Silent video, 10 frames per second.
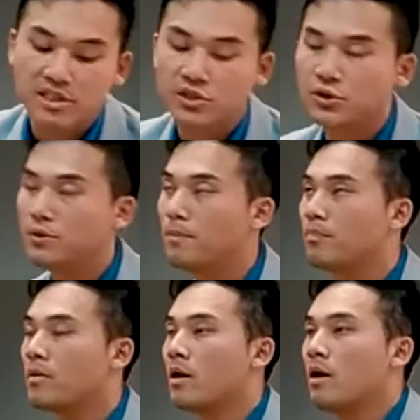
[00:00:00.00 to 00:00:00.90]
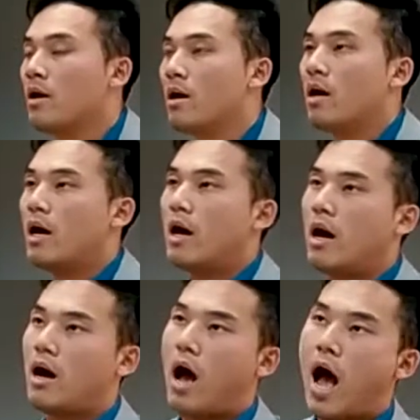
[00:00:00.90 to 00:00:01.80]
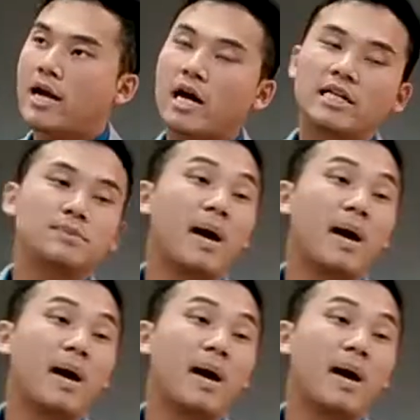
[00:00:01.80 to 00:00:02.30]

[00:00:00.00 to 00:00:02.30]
school, I got this